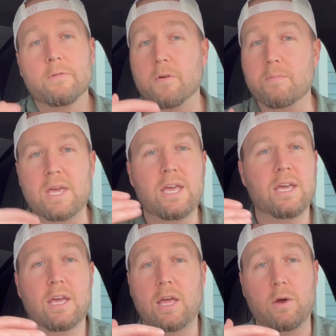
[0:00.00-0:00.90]
For
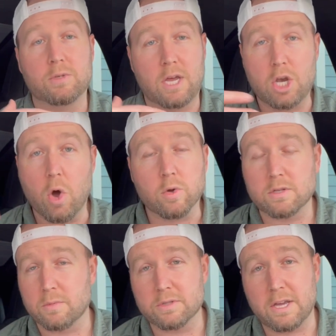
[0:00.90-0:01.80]
me, it was a
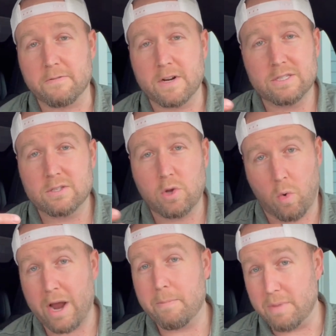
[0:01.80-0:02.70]
noticeable difference,
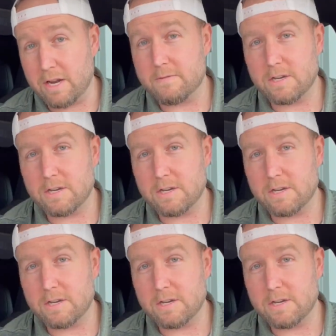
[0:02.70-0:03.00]
quite a bit of